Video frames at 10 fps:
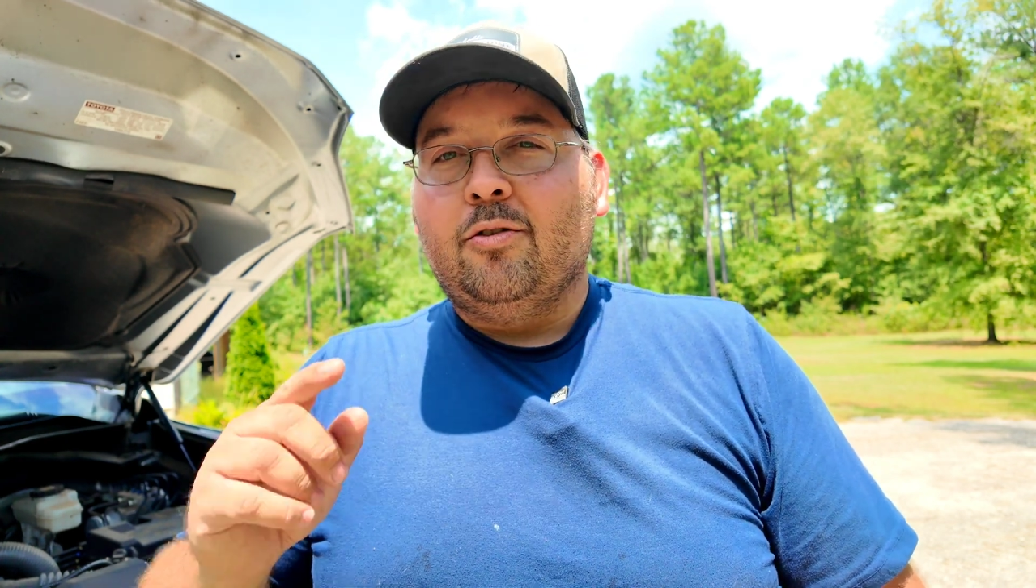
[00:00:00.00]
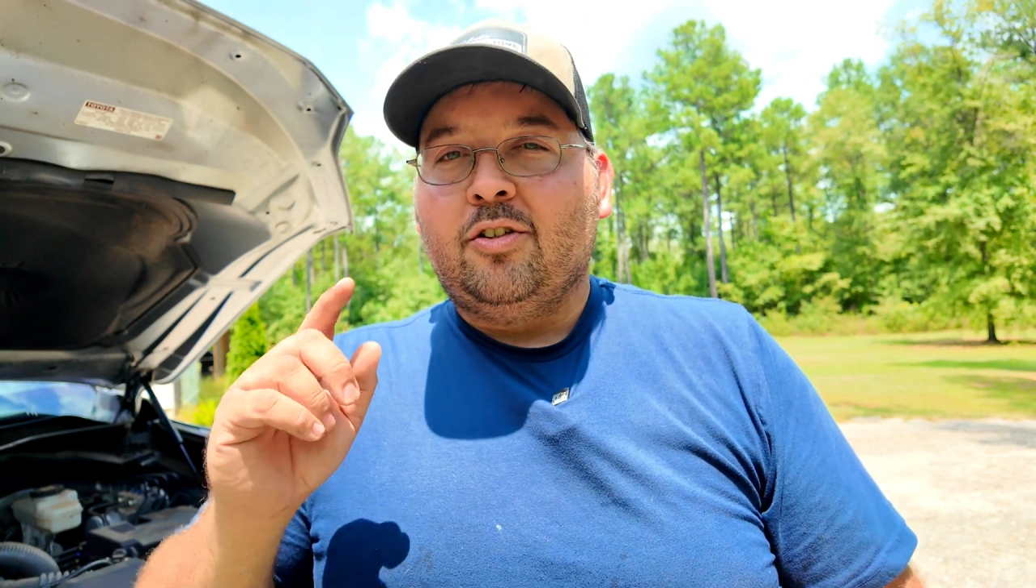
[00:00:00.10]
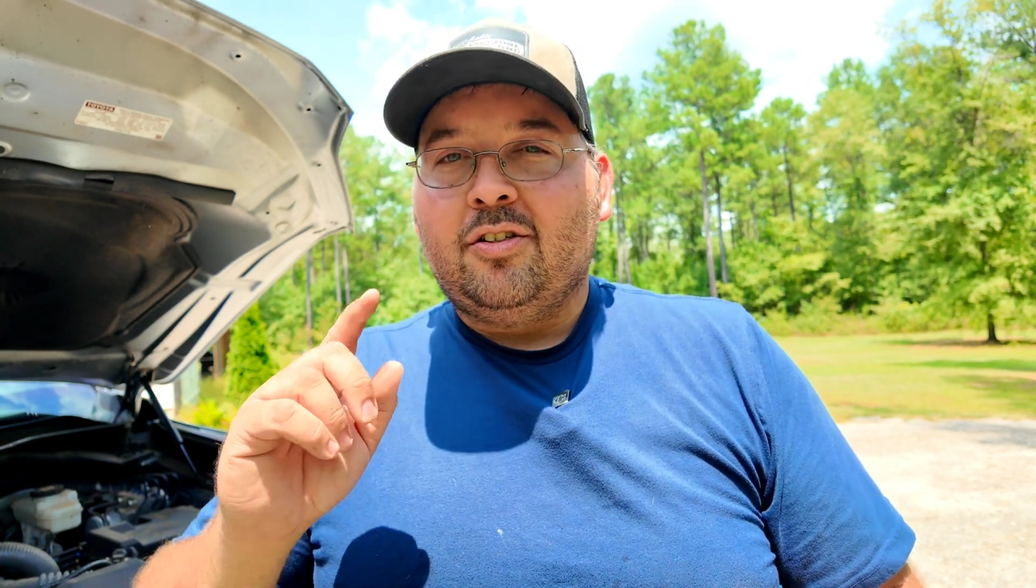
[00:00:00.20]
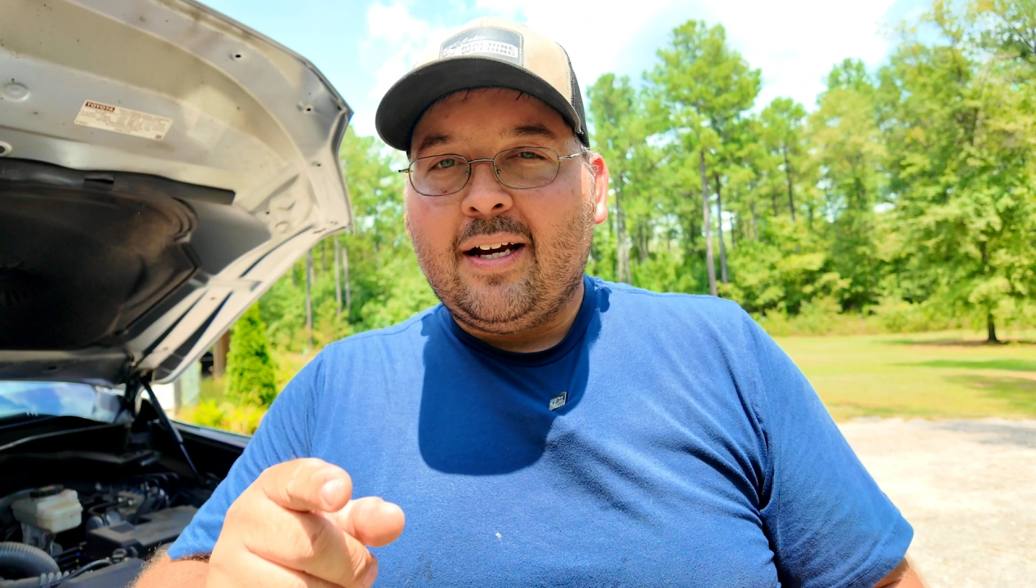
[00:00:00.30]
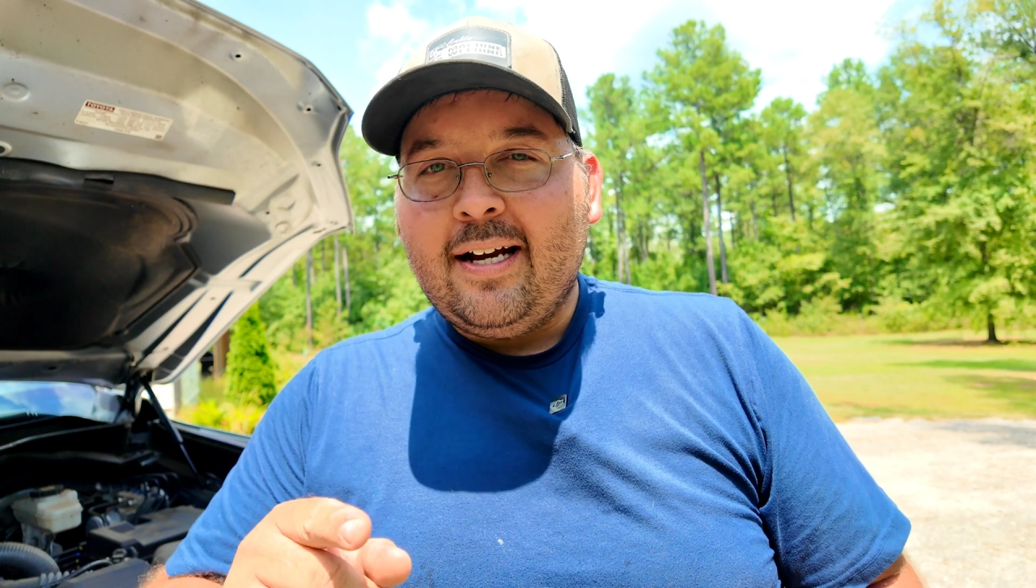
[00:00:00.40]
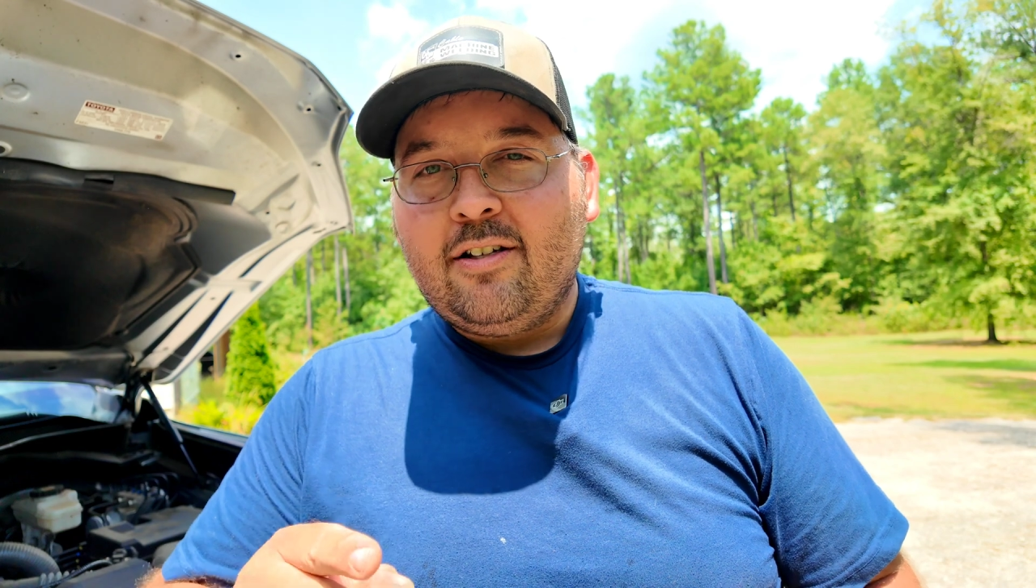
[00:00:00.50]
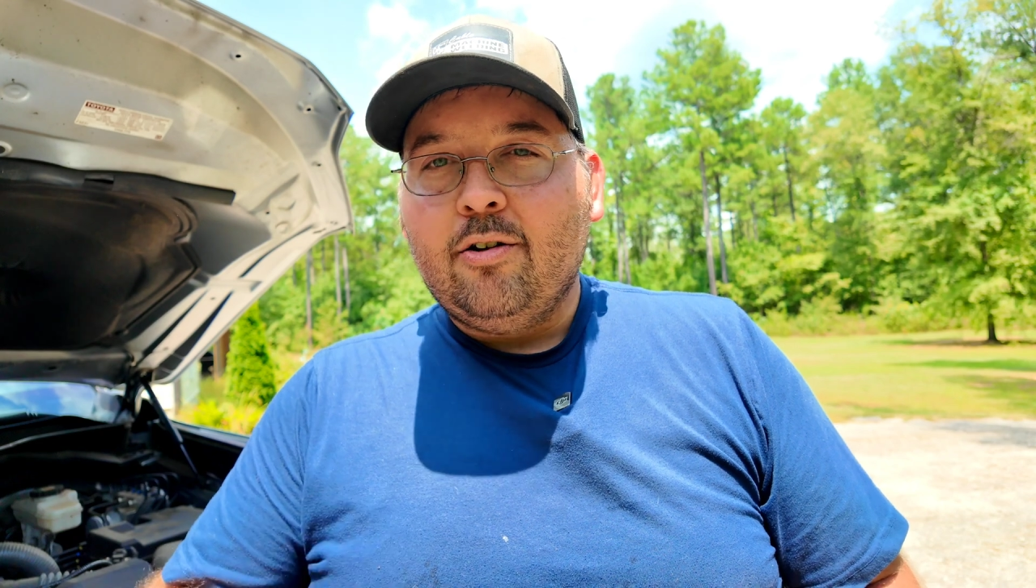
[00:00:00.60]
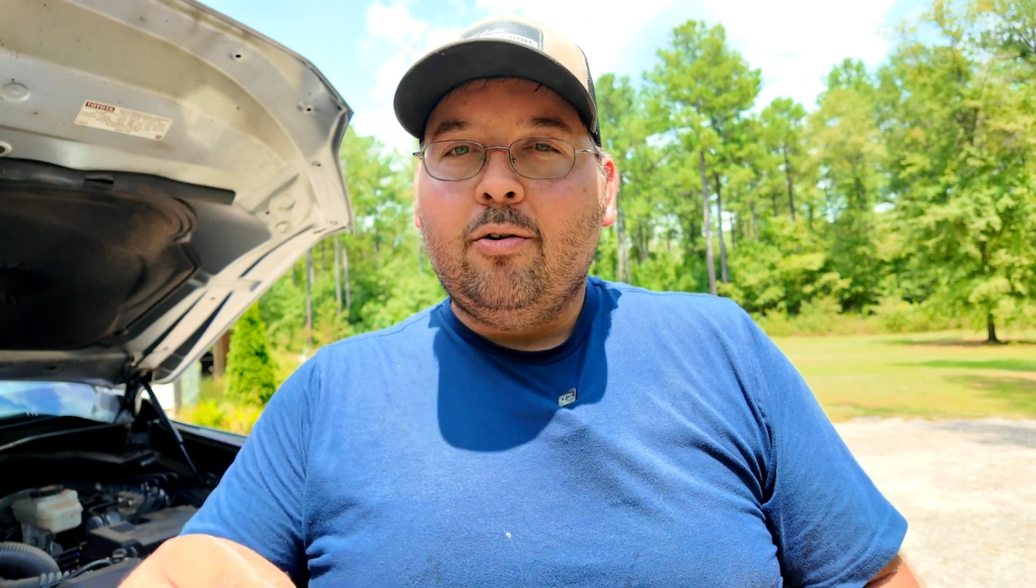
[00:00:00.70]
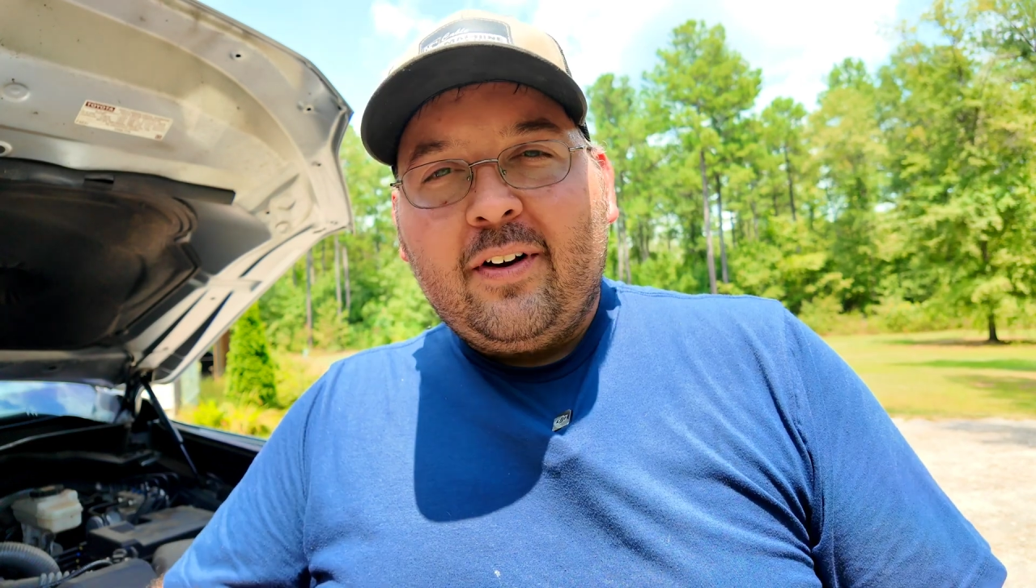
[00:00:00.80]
So stay tuned.